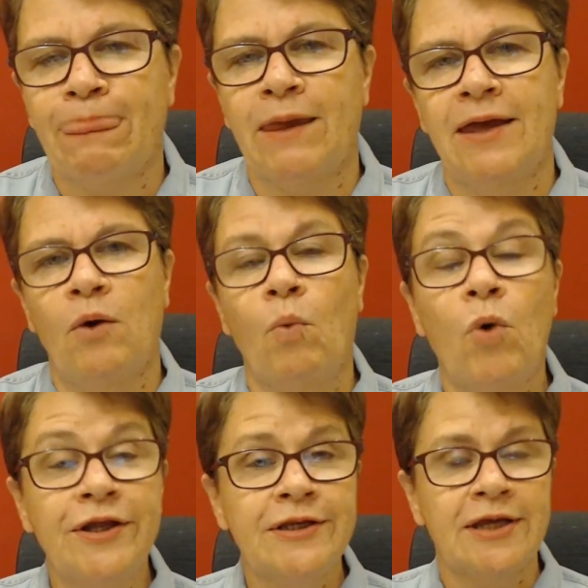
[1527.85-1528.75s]
uh,
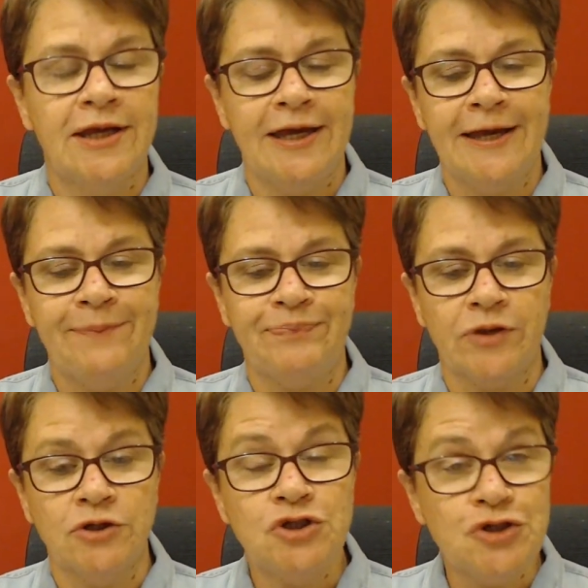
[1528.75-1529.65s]
one um,
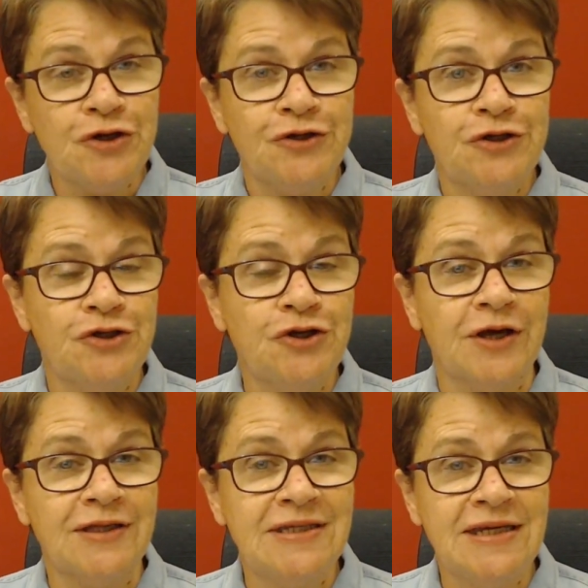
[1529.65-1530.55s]
student who took
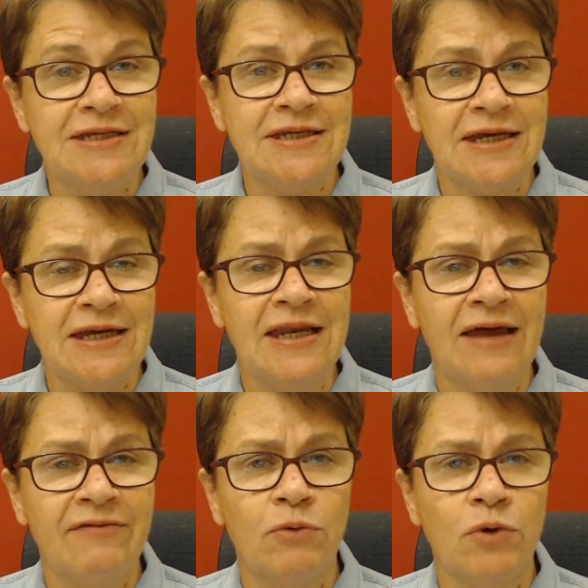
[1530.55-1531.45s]
a TCE
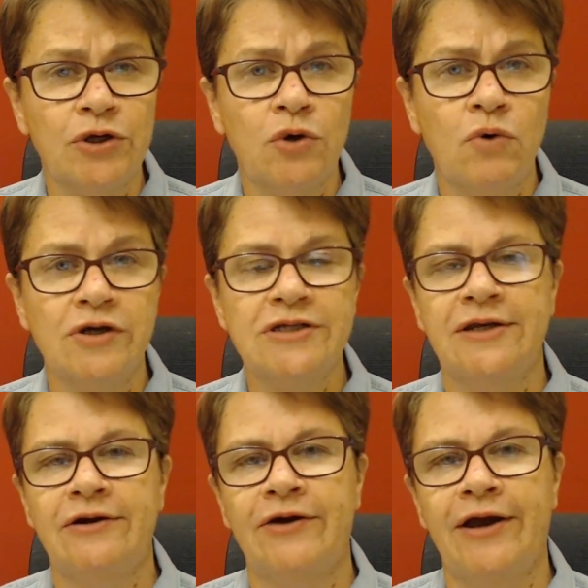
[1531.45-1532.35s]
level one course in her